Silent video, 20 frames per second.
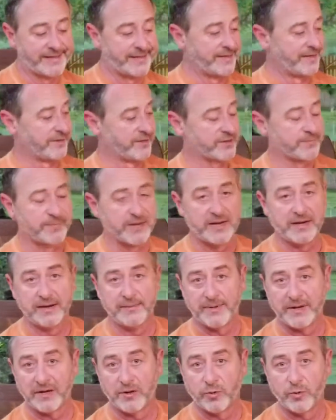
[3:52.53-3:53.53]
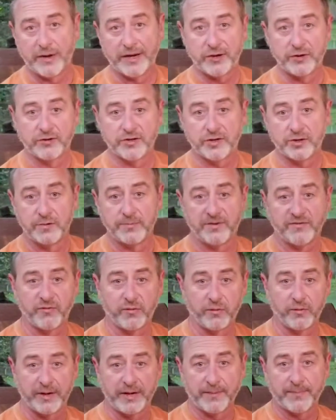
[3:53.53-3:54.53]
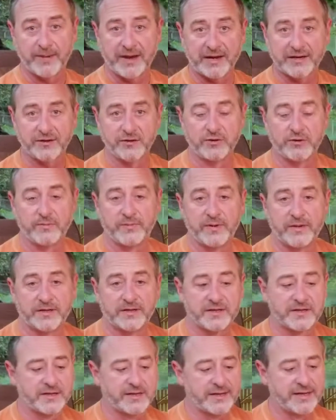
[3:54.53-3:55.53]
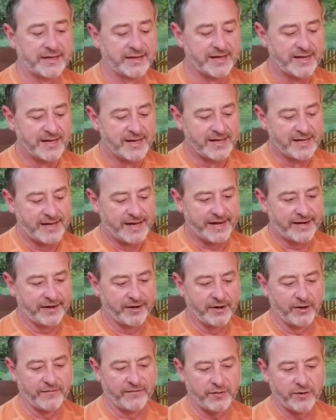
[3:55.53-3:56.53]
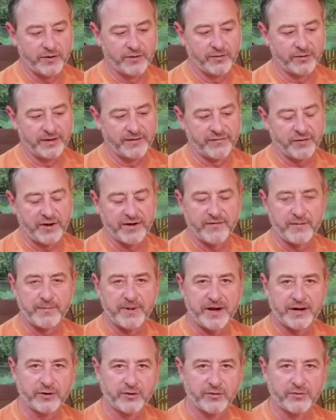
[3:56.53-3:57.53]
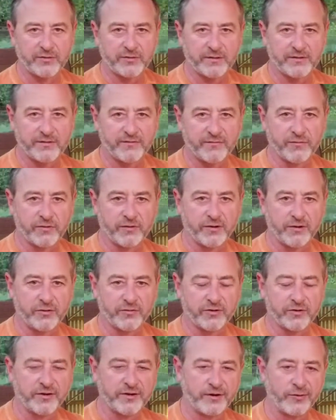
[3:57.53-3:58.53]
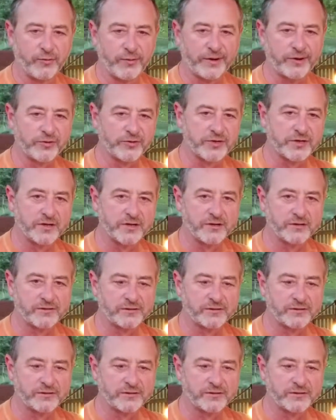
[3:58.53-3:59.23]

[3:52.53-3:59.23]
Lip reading: This may be a week or two before we get back to you, but I don't know, if you have a bottle for longer than a week or so,